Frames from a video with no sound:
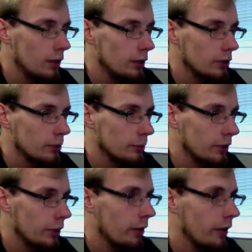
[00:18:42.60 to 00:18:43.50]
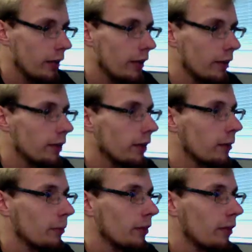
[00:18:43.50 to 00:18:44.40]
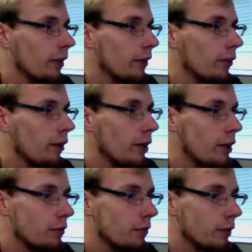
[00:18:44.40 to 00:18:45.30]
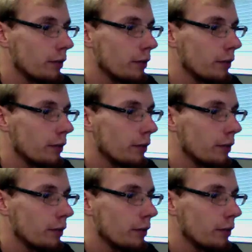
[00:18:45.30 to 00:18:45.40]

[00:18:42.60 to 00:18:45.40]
So I'm going to go ahead, I'm going to take this off